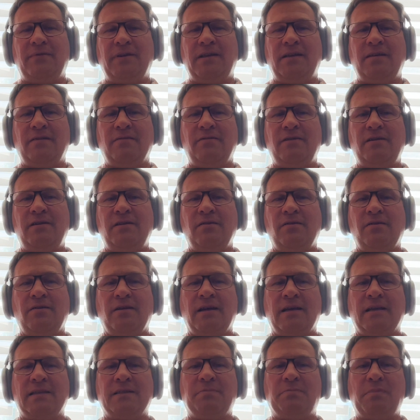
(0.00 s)
video here
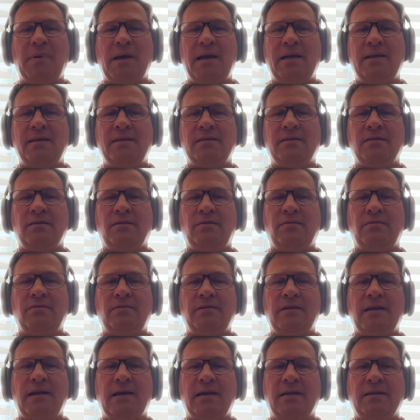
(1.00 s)
expands
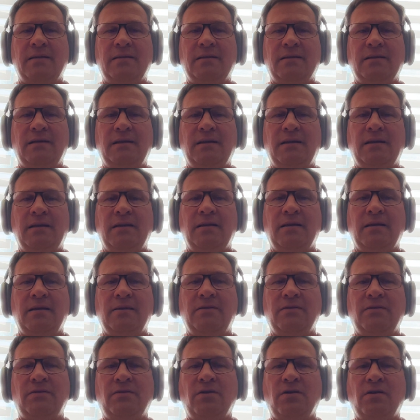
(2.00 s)
on that, and I'd
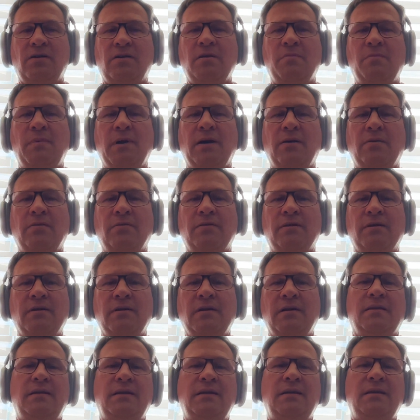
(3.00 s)
like to talk about
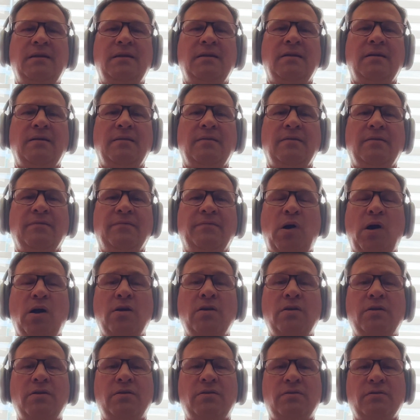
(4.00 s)
the
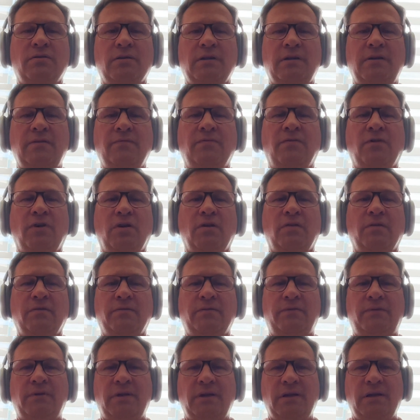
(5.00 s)
particle
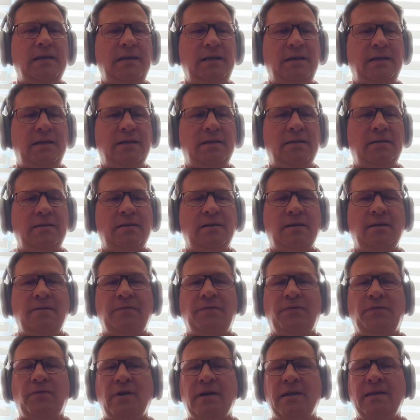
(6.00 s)
involved in a
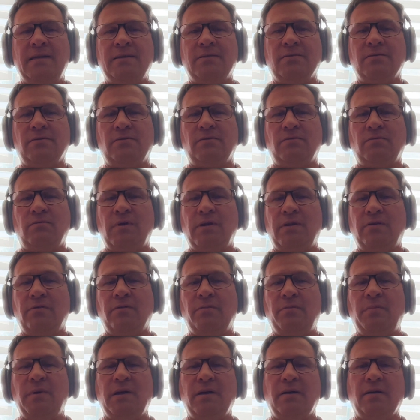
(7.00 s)
phrasal, whether
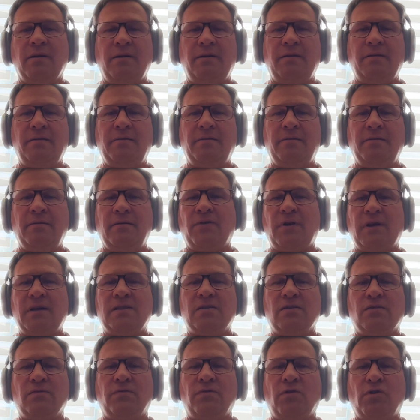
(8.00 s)
it be a
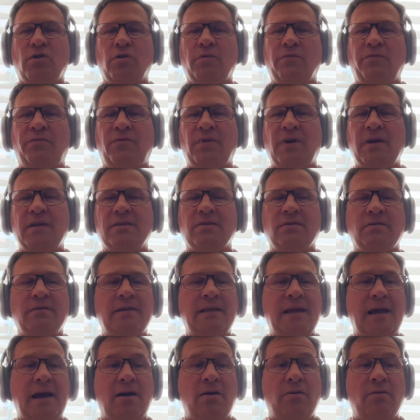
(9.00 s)
phrasal verb, phrasal
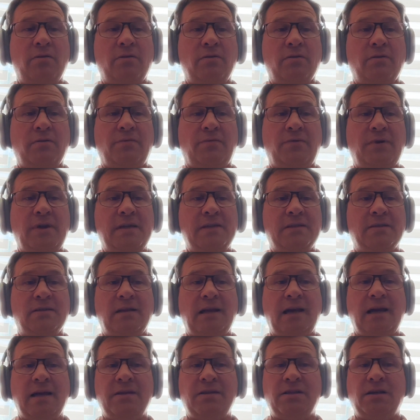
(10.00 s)
noun, or
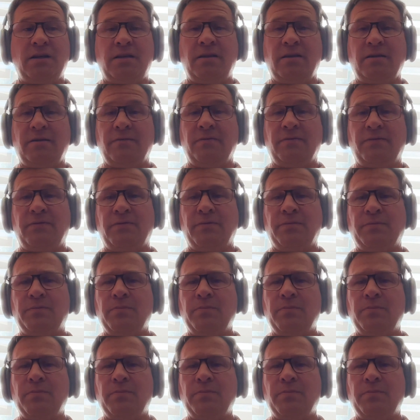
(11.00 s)
phrasal adjective.